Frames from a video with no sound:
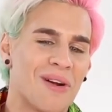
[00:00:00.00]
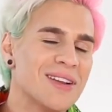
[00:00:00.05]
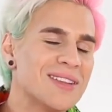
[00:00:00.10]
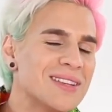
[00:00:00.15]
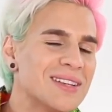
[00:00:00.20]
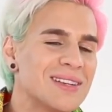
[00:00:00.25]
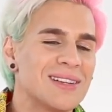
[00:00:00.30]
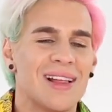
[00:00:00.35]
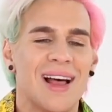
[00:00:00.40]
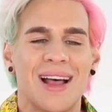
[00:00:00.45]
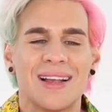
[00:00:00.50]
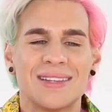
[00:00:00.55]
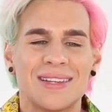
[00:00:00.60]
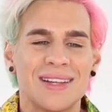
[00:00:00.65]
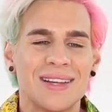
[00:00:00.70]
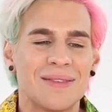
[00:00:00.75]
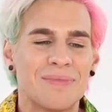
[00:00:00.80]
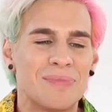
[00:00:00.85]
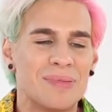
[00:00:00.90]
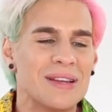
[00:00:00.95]
where's the
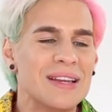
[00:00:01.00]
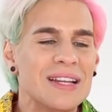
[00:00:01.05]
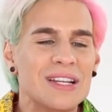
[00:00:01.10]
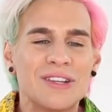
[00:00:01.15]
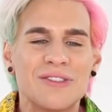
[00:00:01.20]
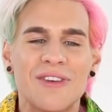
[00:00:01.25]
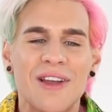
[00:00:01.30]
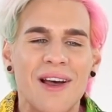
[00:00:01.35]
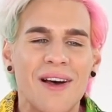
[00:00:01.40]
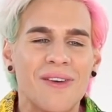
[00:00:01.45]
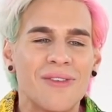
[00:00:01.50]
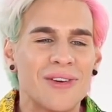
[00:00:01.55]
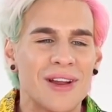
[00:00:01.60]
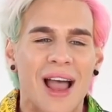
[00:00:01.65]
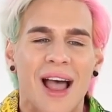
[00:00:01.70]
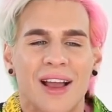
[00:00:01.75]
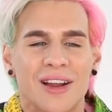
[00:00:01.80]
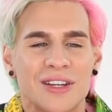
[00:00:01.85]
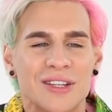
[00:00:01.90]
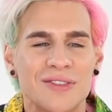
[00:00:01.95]
classic bleach fail
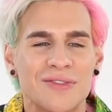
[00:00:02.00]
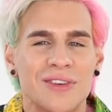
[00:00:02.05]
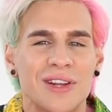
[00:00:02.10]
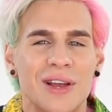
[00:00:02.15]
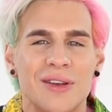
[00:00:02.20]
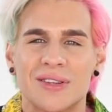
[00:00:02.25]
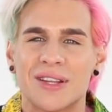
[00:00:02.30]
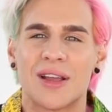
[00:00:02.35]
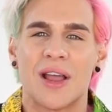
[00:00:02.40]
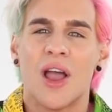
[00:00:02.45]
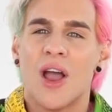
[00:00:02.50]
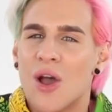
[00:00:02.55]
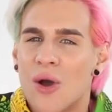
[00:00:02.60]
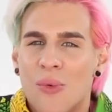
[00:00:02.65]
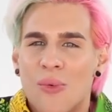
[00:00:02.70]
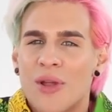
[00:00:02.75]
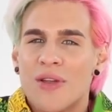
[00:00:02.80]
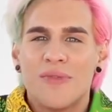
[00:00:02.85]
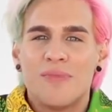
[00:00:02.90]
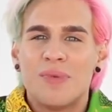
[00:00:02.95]
reaction videos? Like,
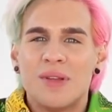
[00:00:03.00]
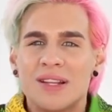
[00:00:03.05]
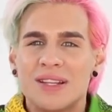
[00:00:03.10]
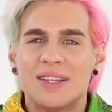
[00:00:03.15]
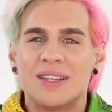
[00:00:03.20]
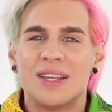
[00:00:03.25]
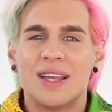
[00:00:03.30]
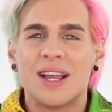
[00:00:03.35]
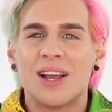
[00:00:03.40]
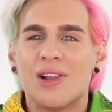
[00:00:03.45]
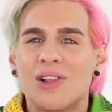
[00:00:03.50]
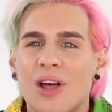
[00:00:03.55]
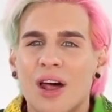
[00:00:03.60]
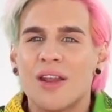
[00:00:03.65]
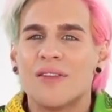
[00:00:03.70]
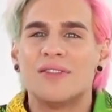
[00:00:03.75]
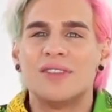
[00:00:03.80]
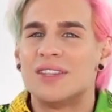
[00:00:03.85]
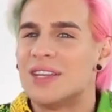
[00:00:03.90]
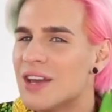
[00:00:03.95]
we've been seeing a
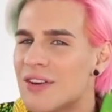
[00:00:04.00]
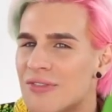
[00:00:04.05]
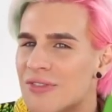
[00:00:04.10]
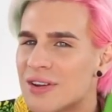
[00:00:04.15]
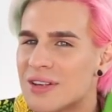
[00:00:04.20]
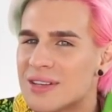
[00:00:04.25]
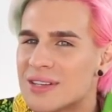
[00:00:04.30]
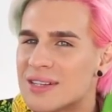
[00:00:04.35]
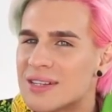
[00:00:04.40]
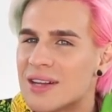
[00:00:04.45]
lot of different